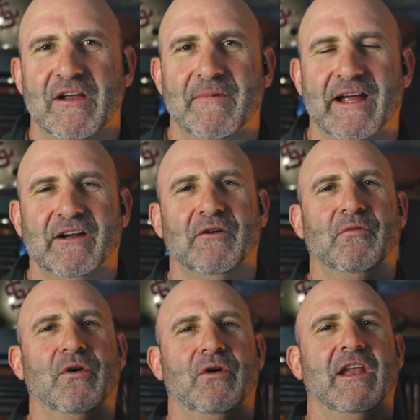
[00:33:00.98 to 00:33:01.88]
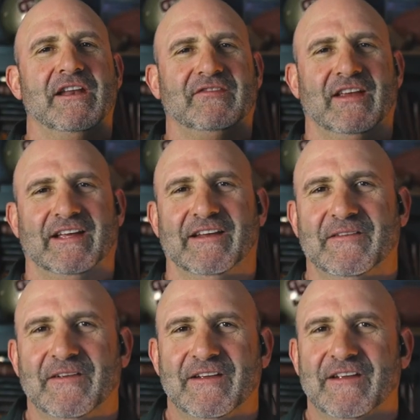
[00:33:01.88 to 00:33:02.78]
them, I go, well, hold on a second.
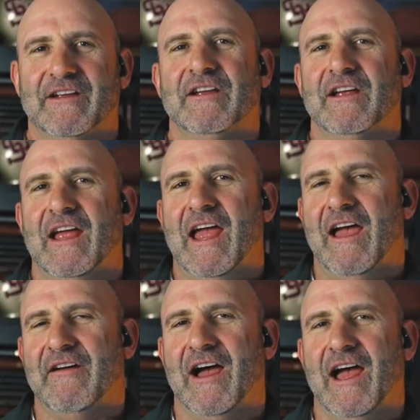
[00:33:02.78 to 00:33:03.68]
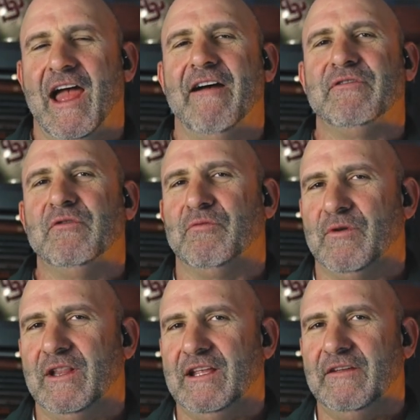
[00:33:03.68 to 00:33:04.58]
Yep. Ha have you
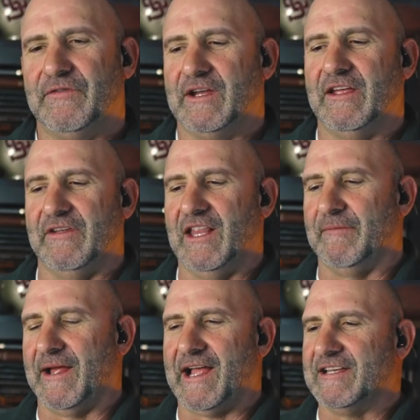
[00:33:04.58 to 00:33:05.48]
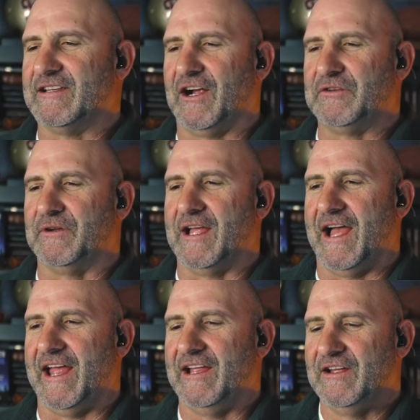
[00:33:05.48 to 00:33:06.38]
really forgiven them? Like I talked yep. to a
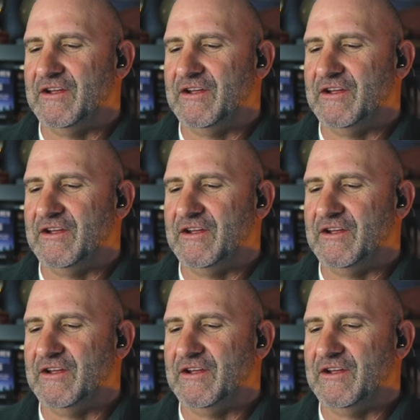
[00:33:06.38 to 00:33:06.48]
guy